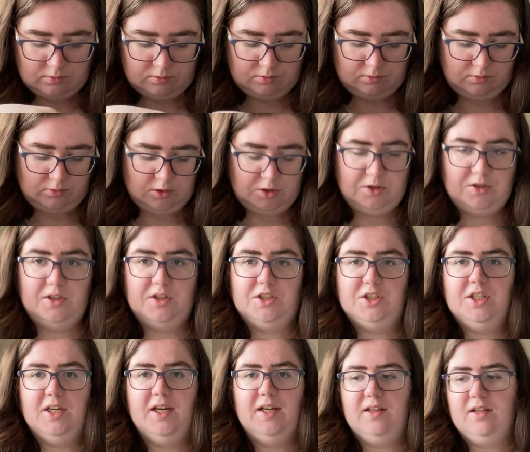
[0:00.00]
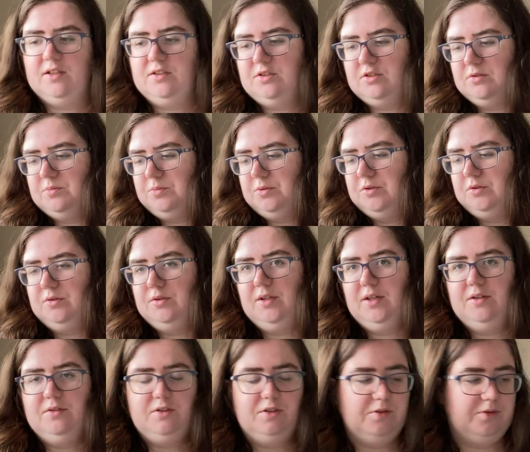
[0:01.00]
it's the chart I just pulled
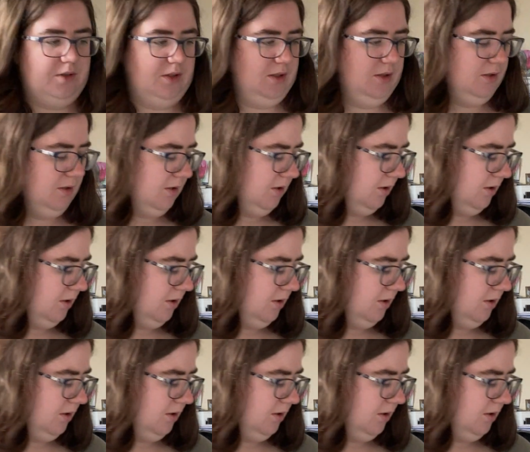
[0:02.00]
out here.